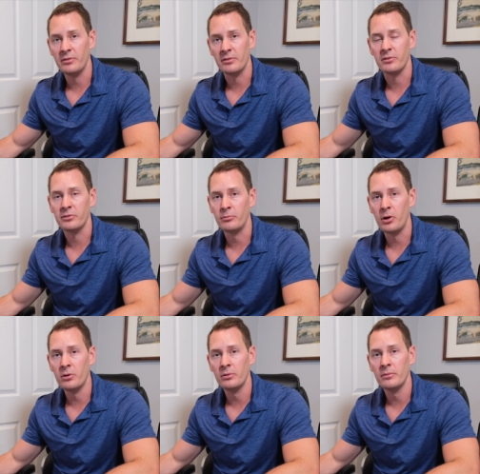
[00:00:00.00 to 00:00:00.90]
That's a
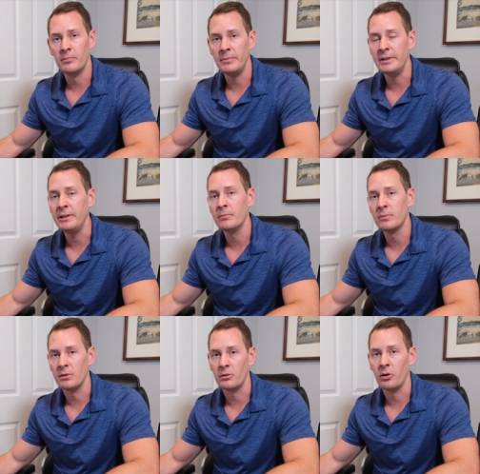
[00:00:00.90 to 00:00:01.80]
small,
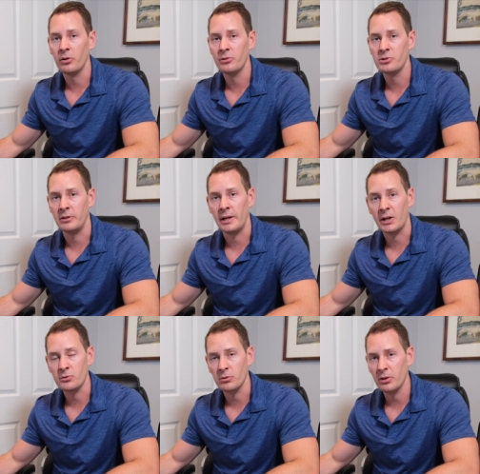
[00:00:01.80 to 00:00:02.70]
medium, large, and
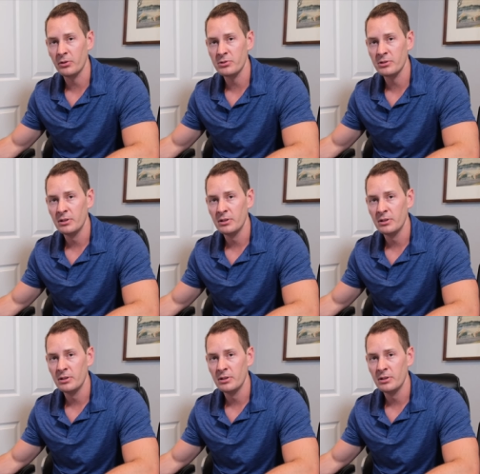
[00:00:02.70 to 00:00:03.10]
extra large.